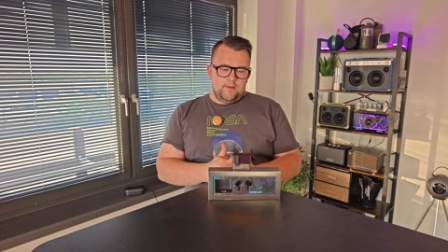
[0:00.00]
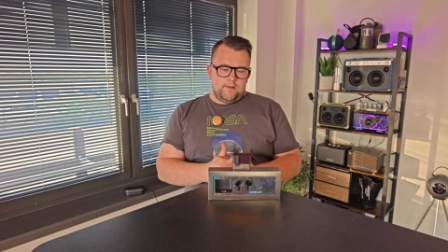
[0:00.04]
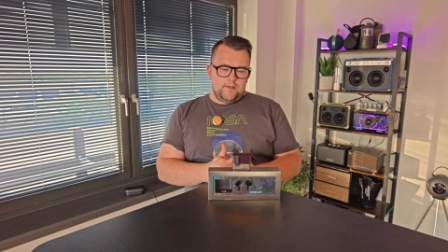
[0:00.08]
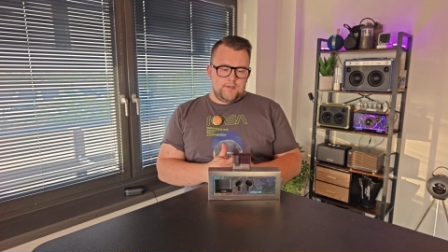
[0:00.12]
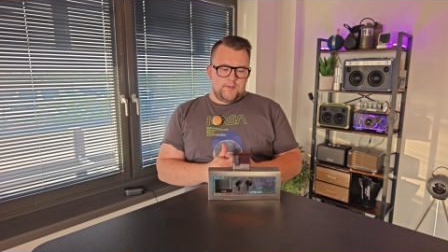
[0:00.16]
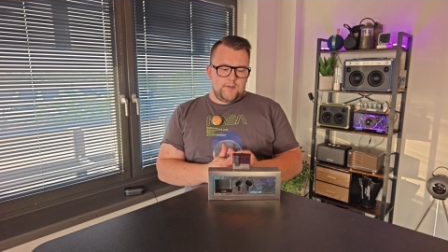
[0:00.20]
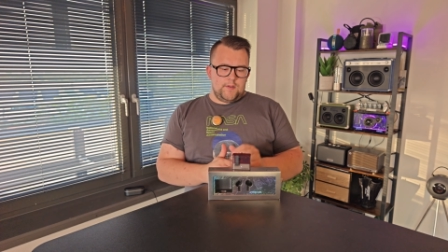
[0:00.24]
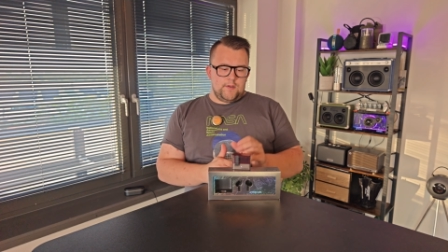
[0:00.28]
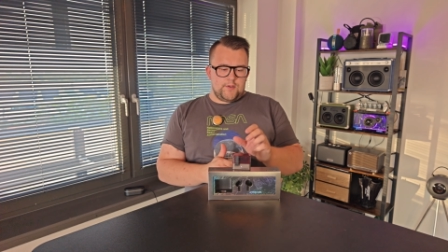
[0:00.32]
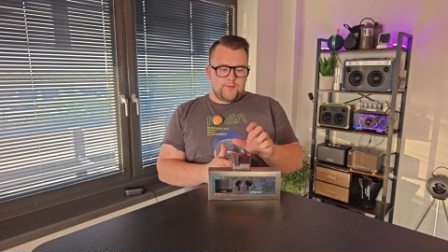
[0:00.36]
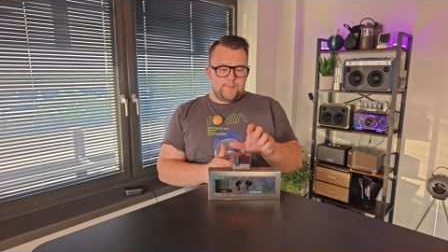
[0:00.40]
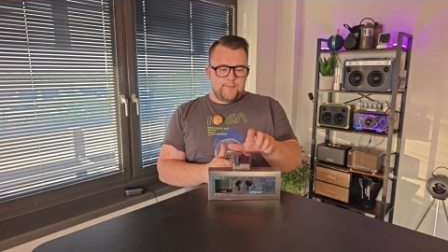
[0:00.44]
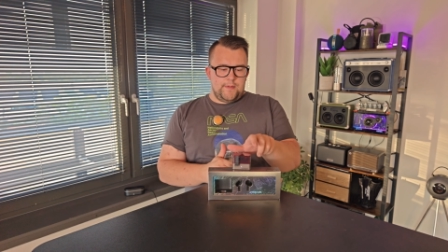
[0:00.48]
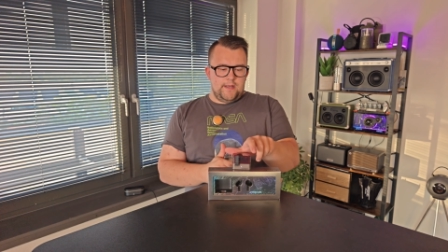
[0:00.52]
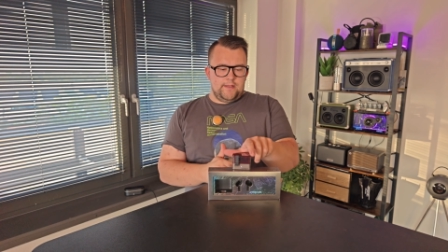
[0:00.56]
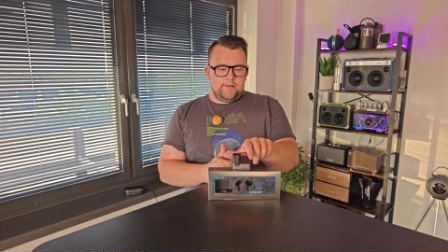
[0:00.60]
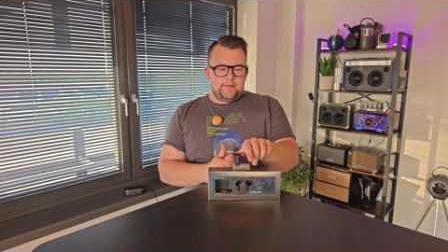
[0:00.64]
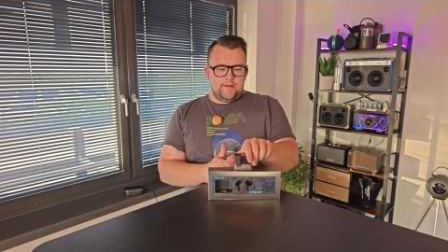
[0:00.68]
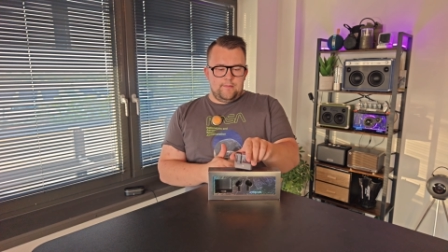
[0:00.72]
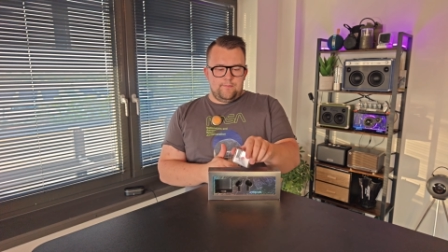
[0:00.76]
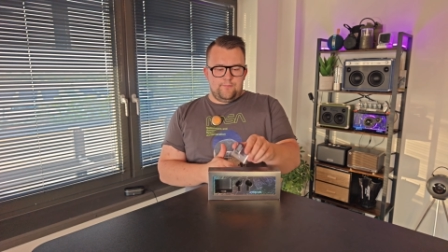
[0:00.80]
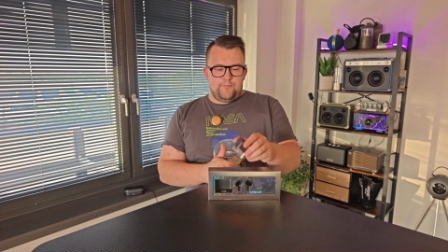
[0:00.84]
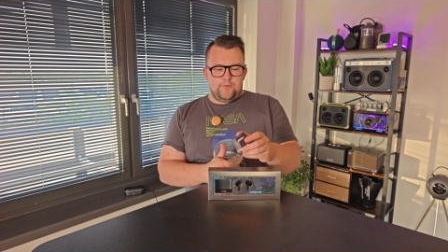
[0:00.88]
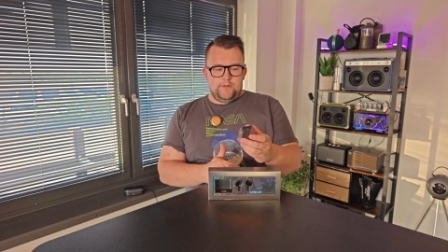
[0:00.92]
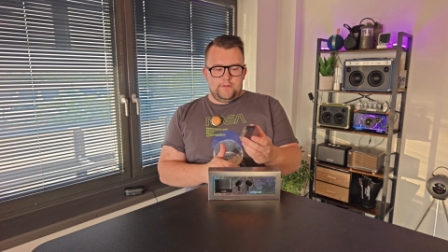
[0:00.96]
This does make
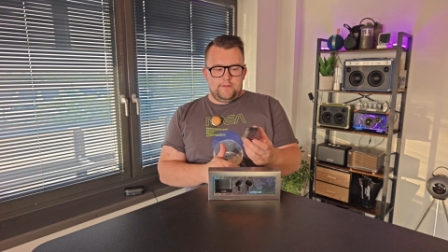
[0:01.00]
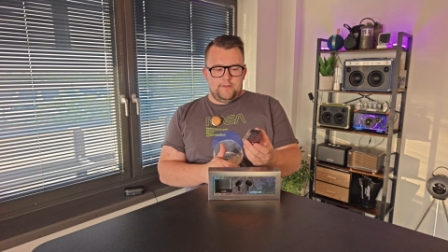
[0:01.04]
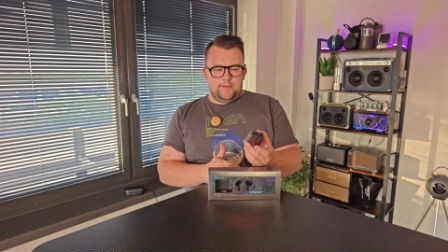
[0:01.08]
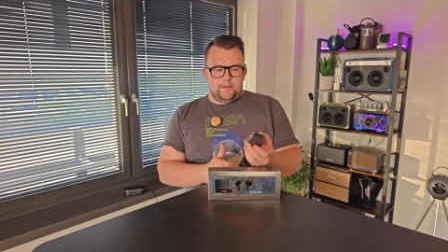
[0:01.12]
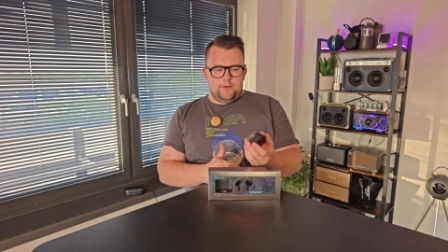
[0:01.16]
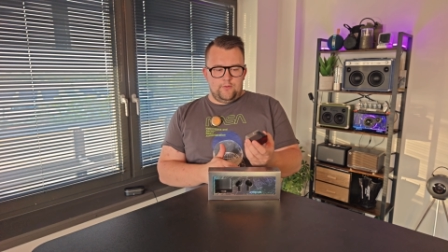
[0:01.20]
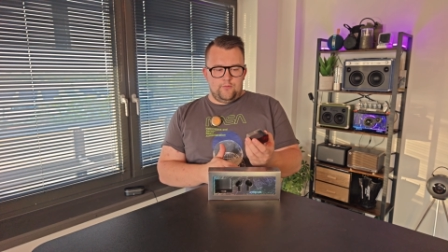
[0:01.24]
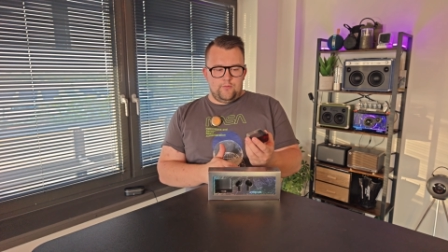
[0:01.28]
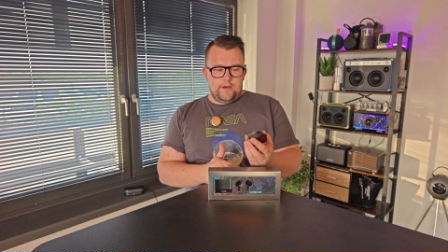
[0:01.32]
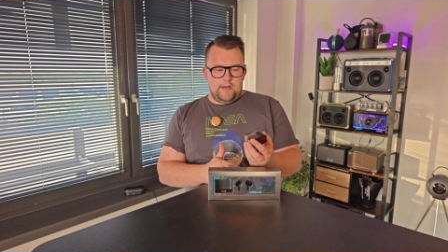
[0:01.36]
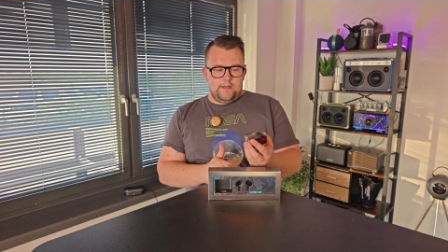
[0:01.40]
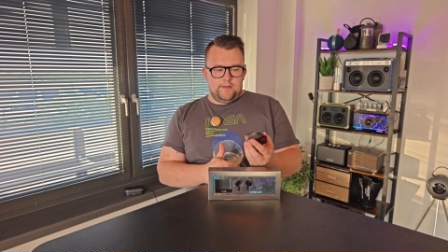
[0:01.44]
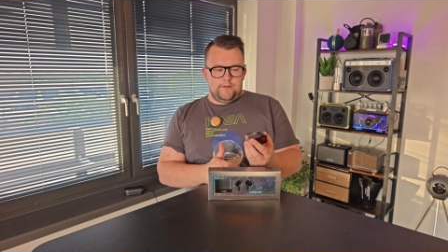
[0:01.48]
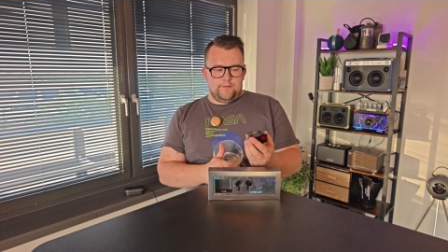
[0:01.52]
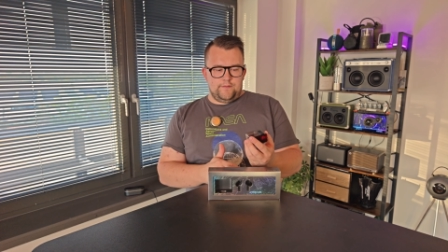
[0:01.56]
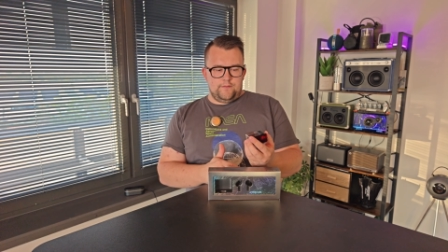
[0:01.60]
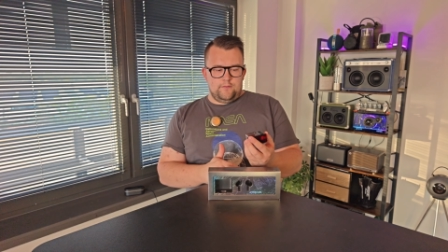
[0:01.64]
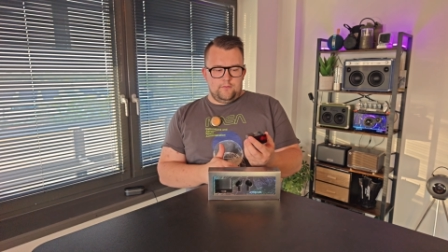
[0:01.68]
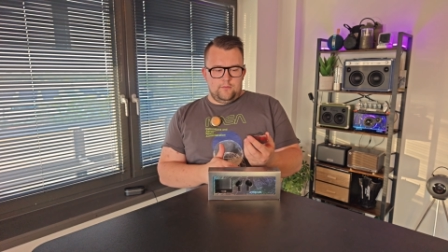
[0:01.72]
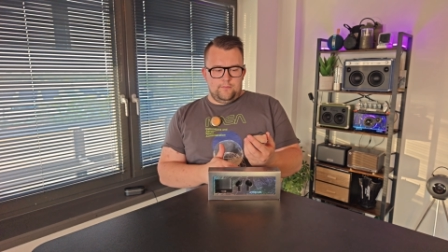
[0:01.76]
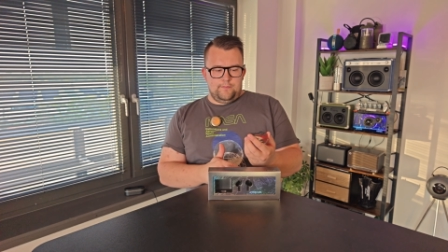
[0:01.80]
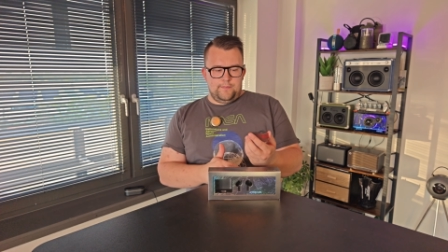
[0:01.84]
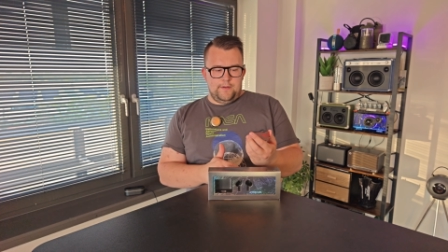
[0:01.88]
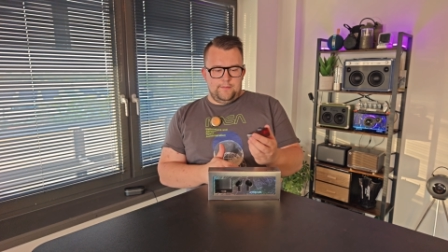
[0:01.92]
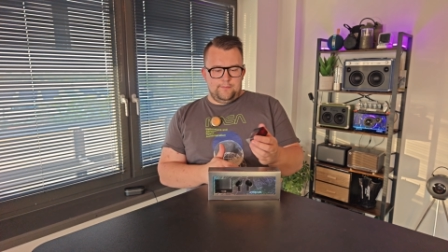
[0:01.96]
them pretty great
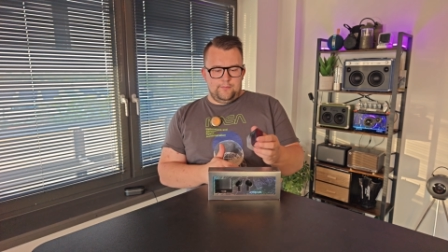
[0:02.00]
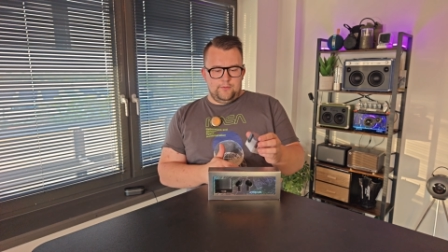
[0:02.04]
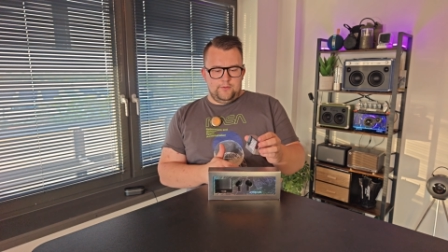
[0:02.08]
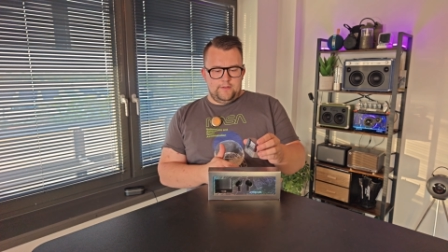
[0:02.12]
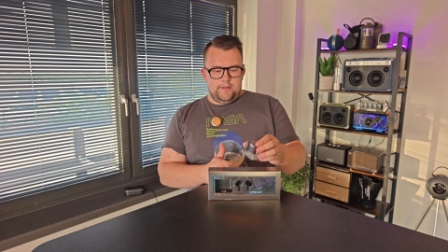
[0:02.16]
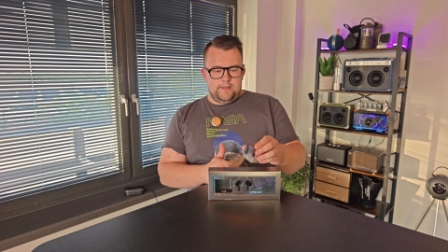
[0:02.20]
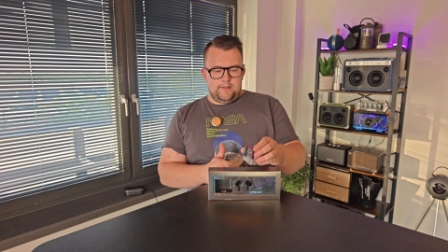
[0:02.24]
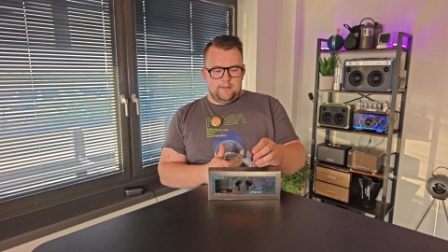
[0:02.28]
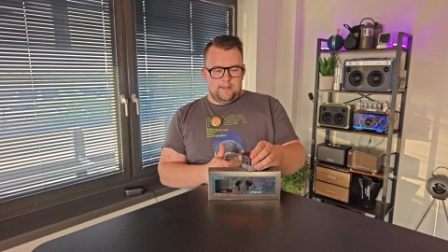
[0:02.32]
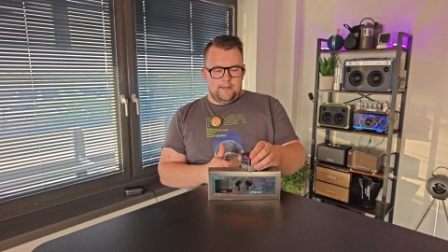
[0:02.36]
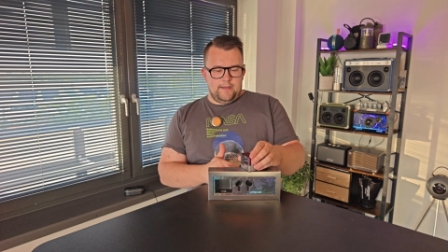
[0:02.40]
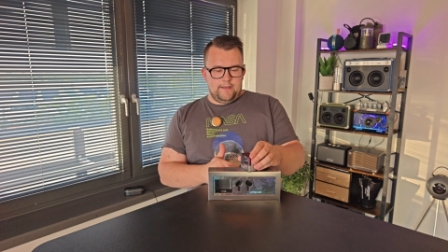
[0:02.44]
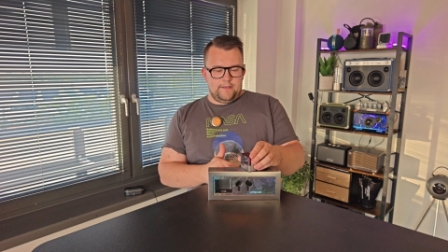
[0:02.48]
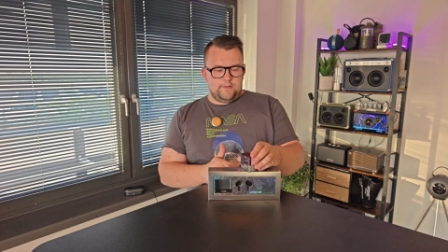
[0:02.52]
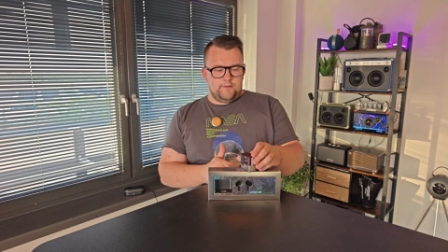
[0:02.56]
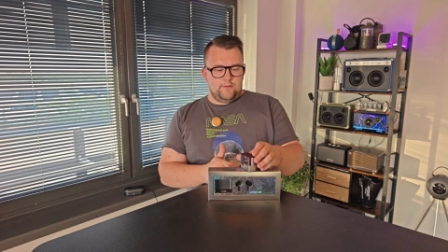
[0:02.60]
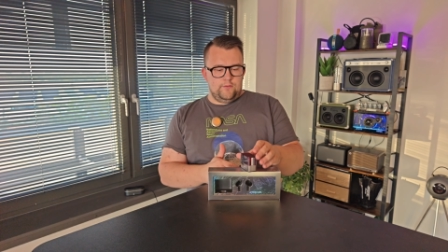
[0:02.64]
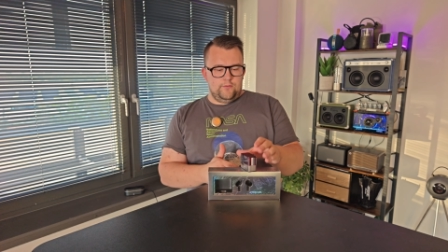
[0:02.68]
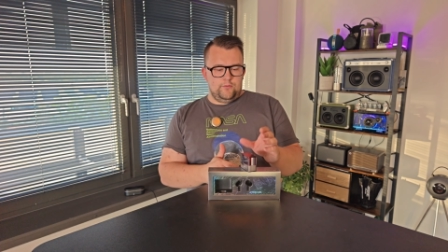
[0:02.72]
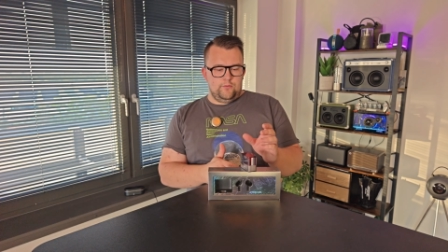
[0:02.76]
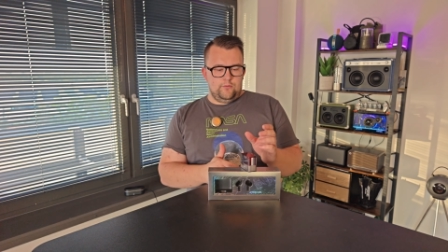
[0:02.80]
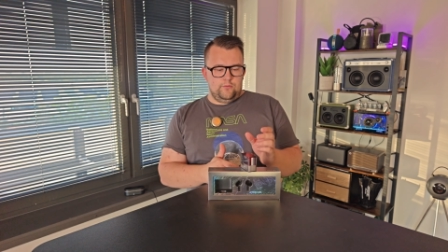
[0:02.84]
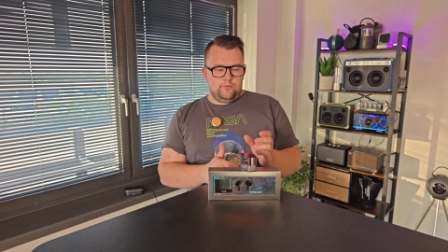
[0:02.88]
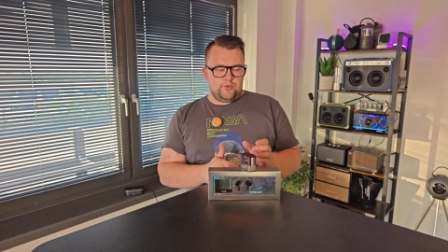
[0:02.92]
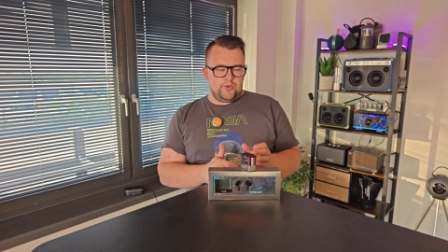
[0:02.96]
for people that like
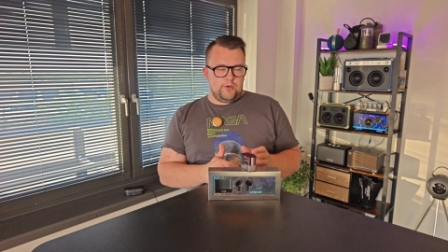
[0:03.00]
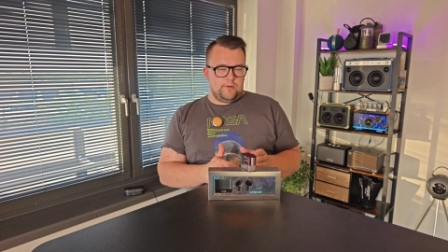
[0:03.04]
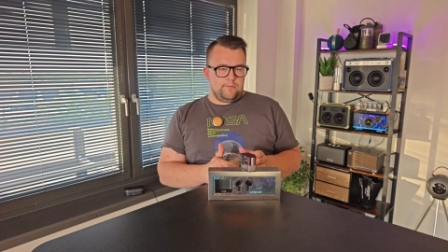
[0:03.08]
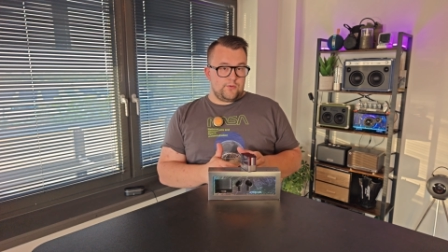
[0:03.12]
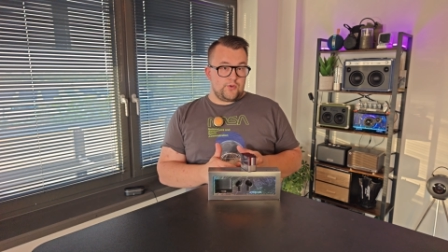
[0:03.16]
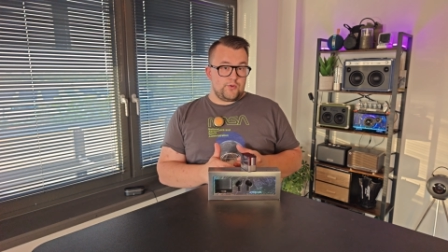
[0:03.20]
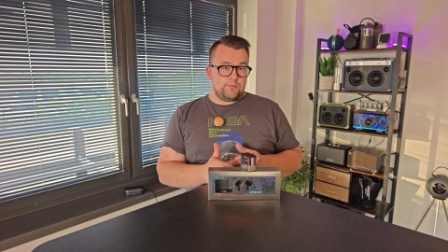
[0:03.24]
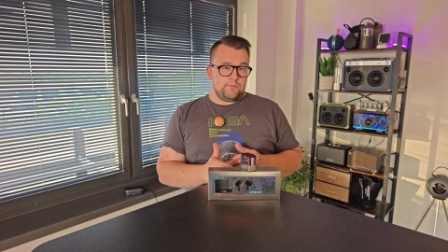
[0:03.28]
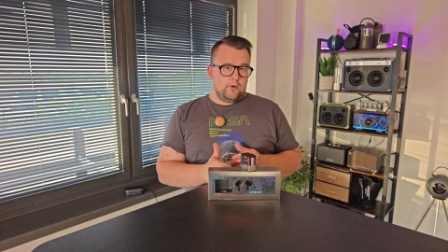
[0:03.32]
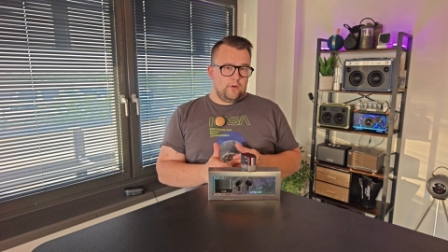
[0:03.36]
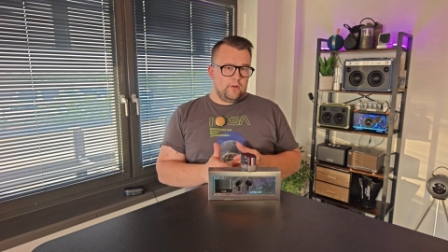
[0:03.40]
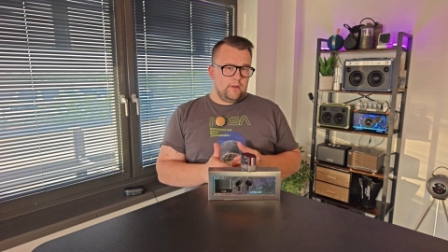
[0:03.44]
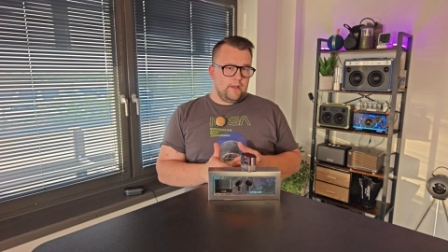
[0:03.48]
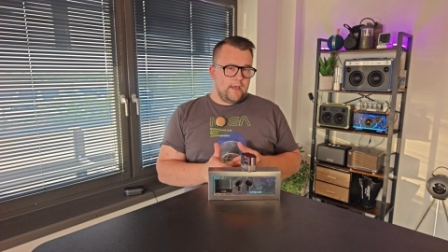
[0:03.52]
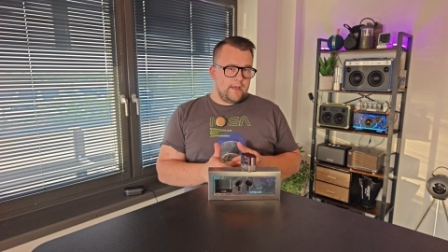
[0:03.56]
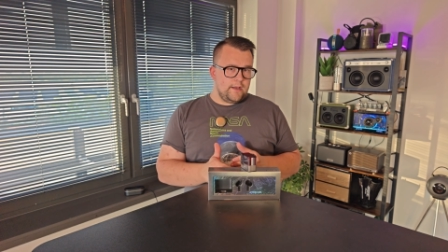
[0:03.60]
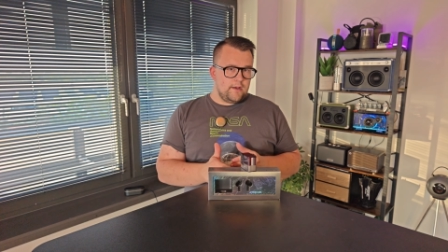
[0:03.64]
to do some small